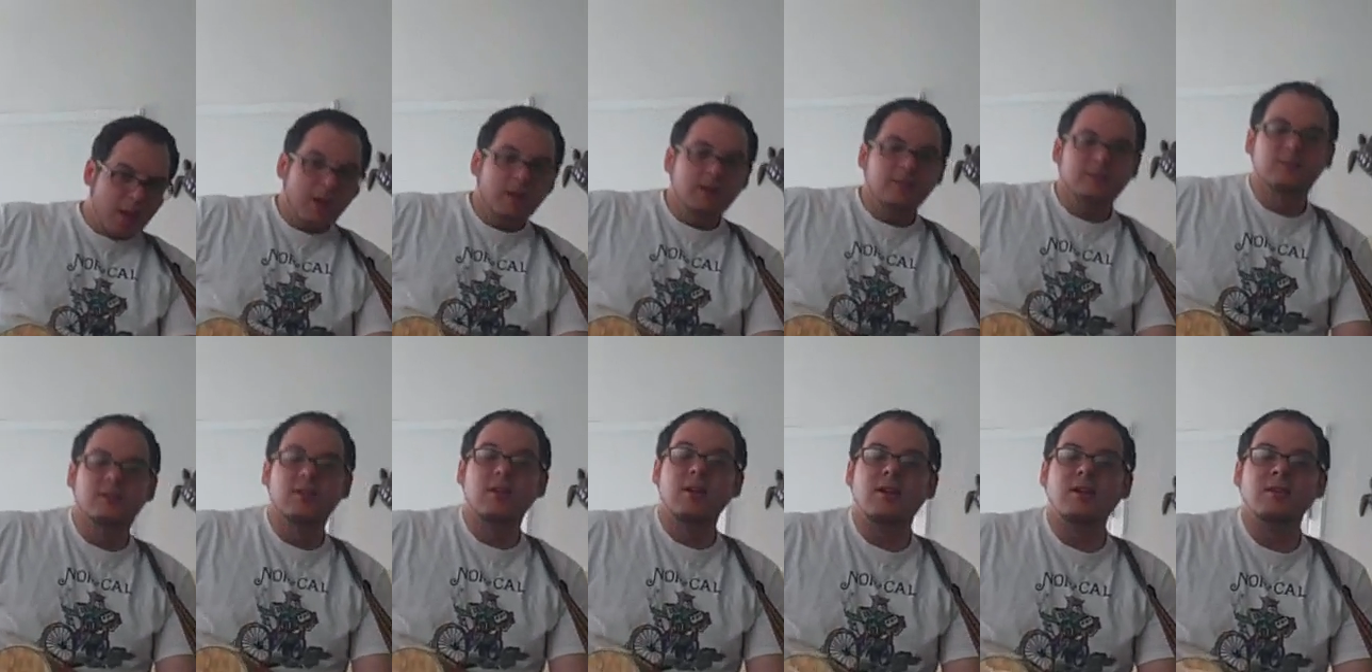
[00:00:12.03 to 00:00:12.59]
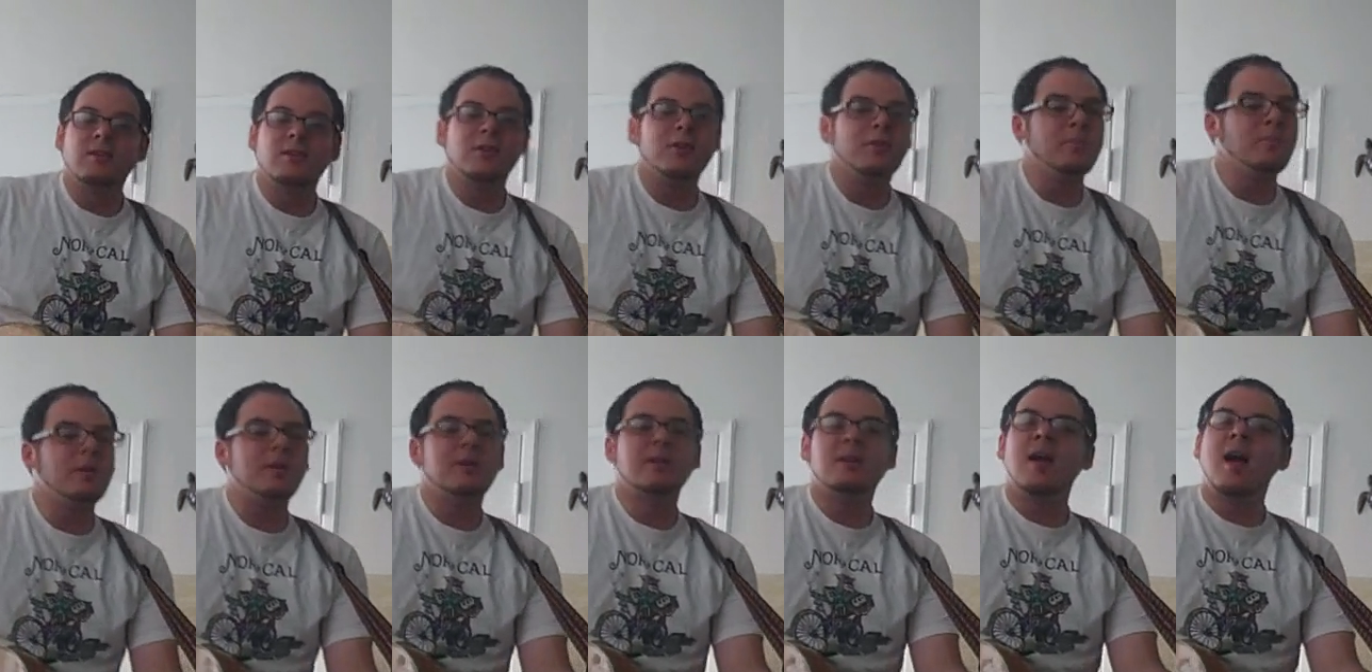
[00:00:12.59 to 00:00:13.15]
It's
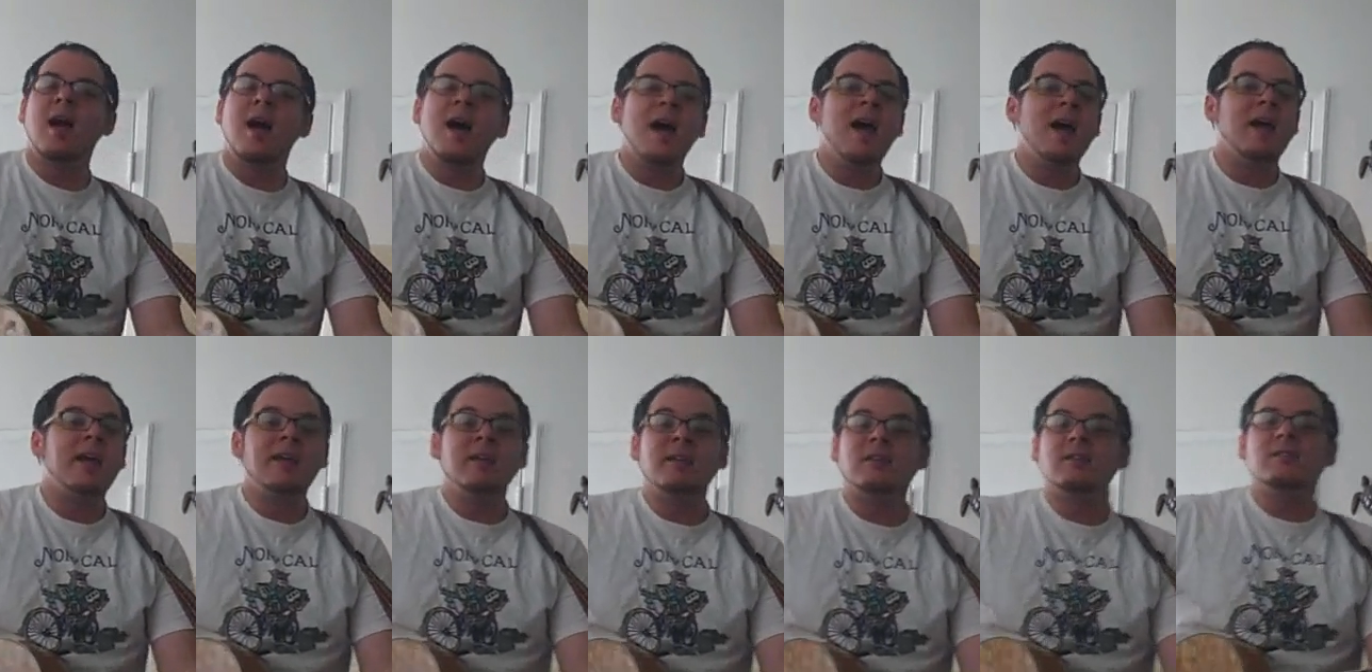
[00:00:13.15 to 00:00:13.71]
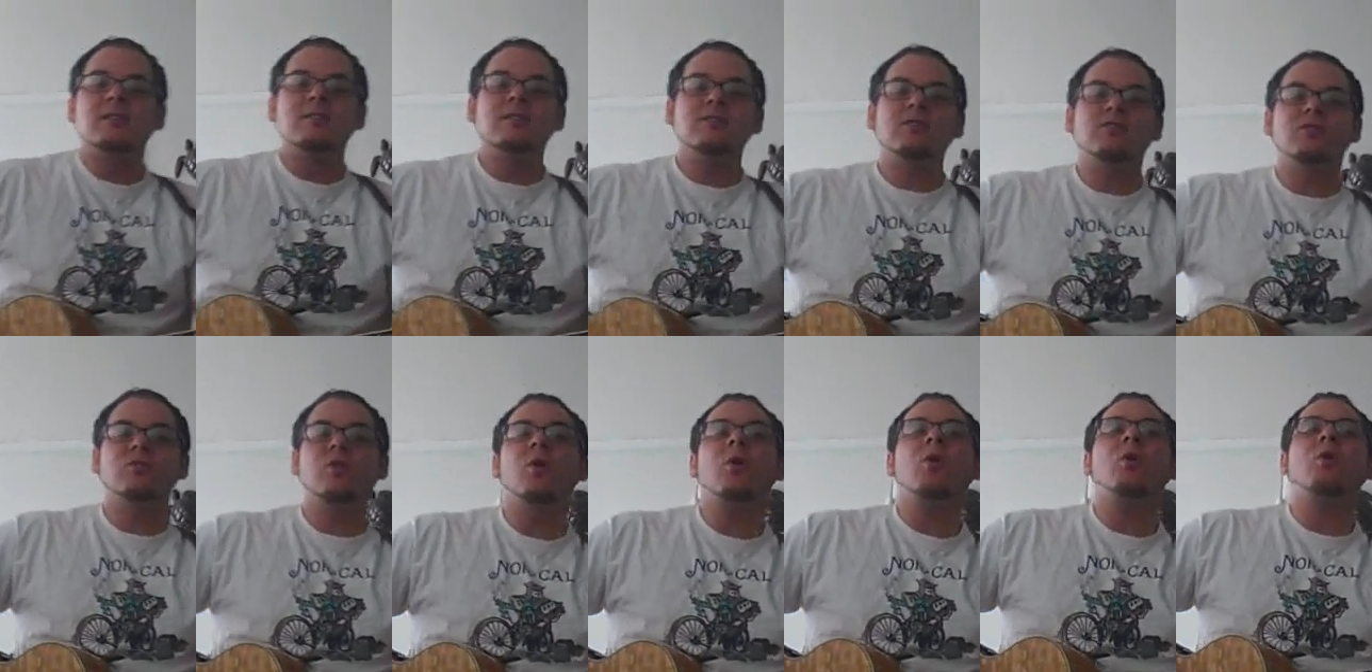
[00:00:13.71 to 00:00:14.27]
gonna be nice,
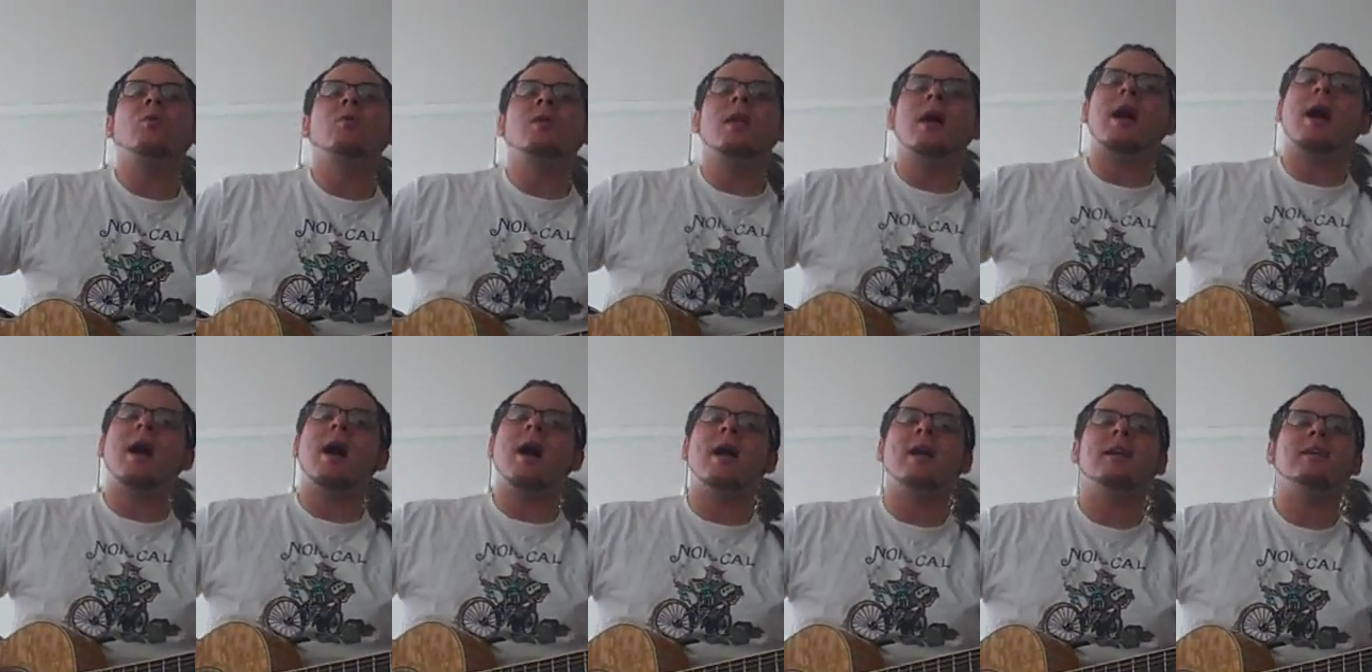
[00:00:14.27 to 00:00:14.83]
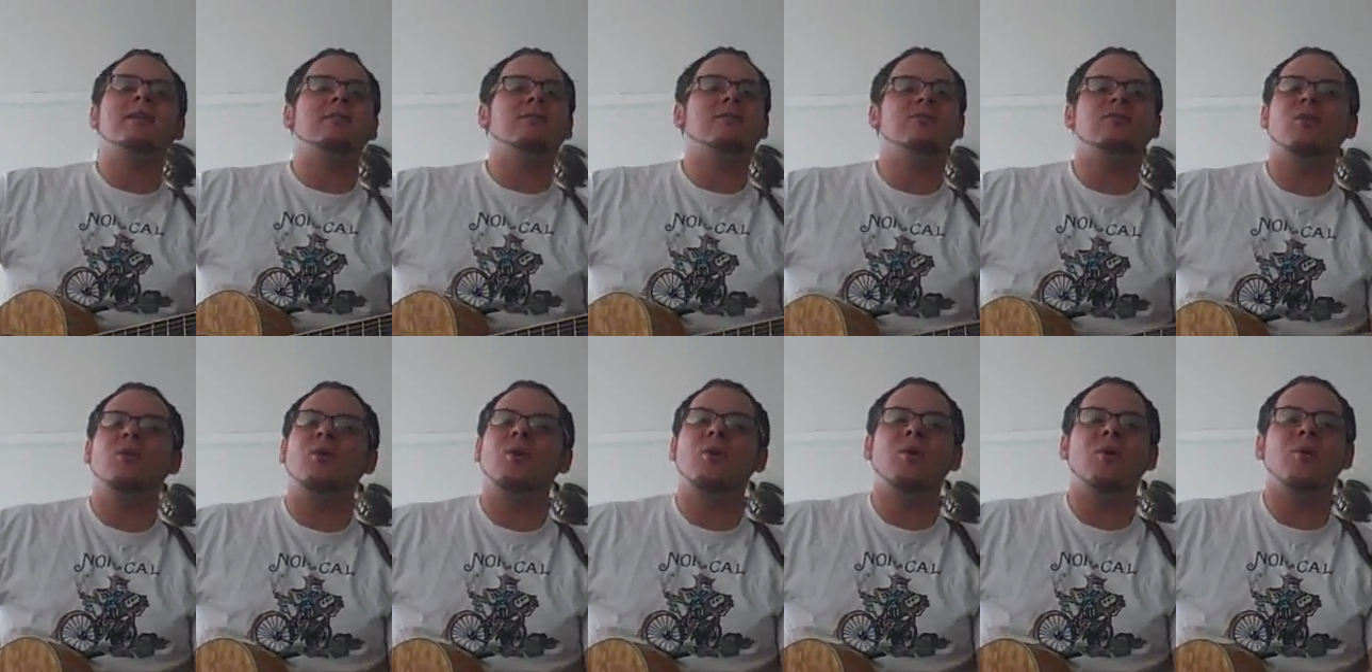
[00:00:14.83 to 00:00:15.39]
so nice,
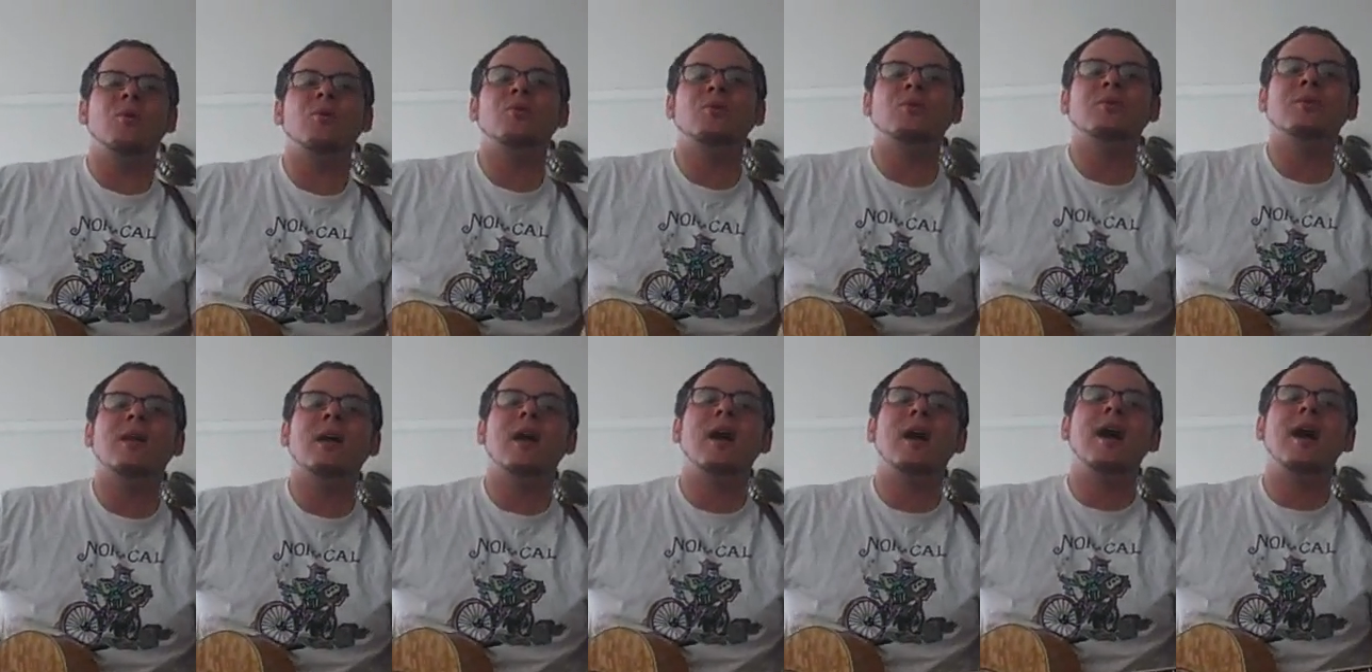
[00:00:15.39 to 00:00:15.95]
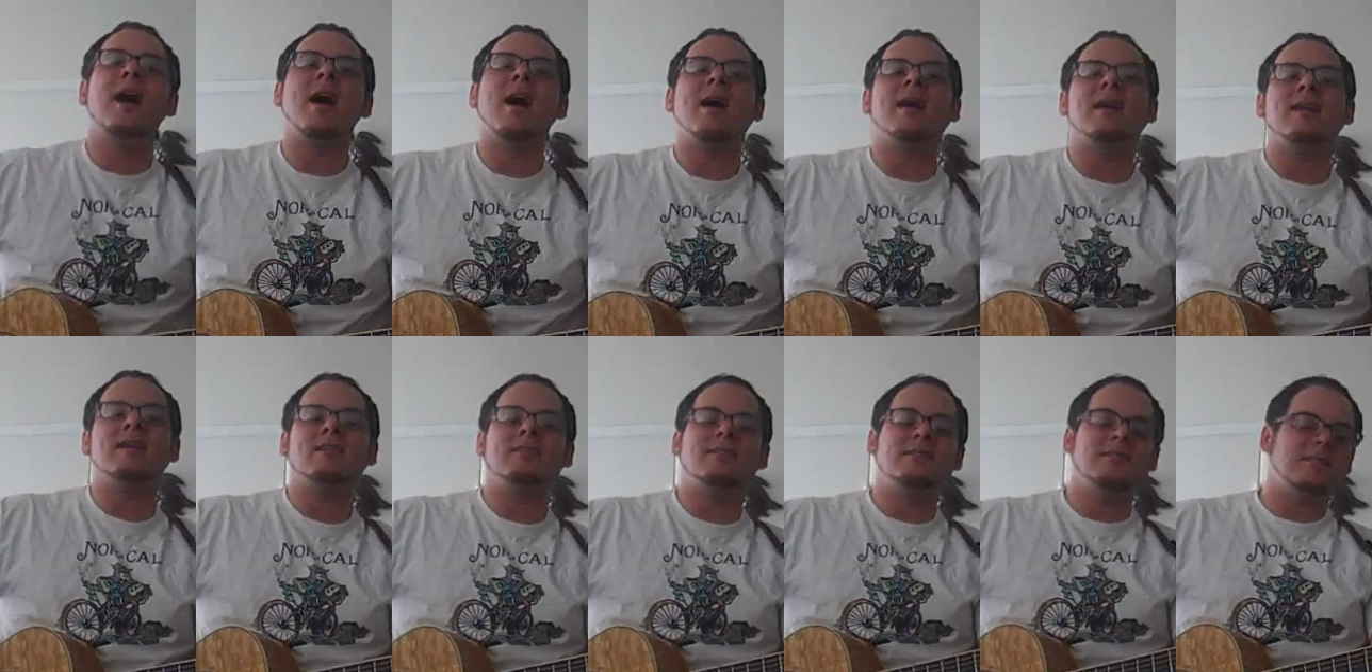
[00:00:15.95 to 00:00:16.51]
so
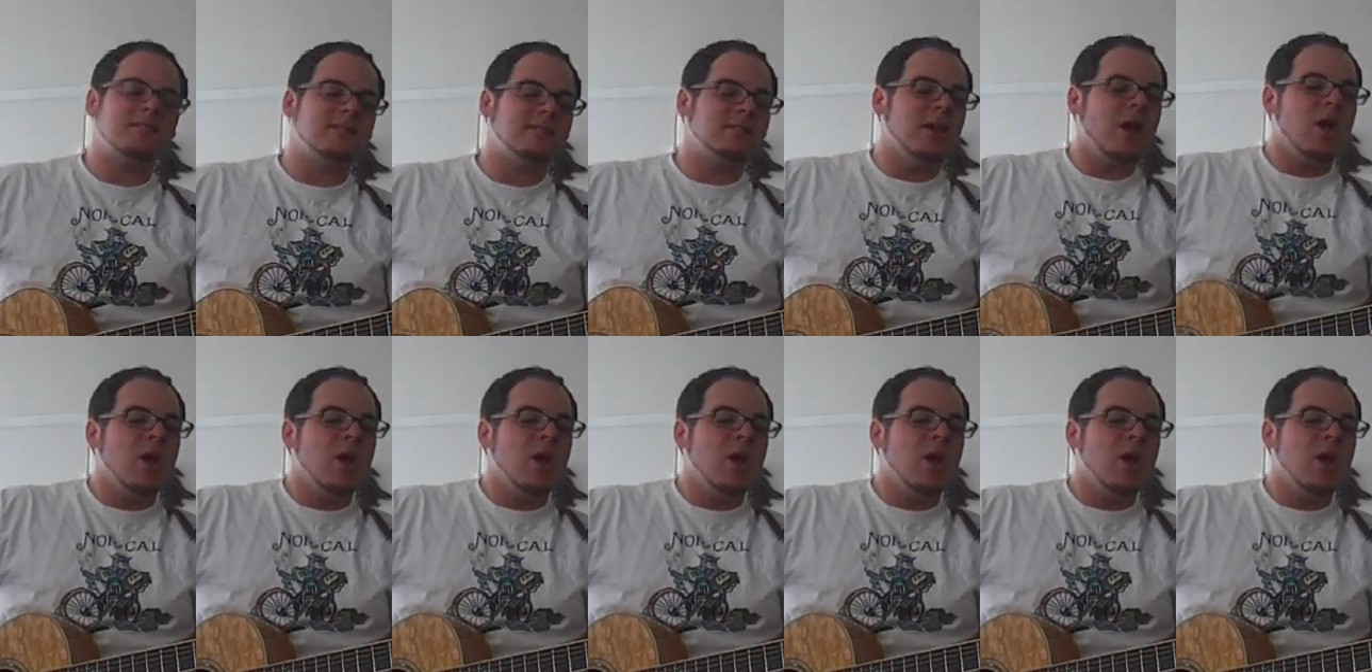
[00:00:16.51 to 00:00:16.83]
nice,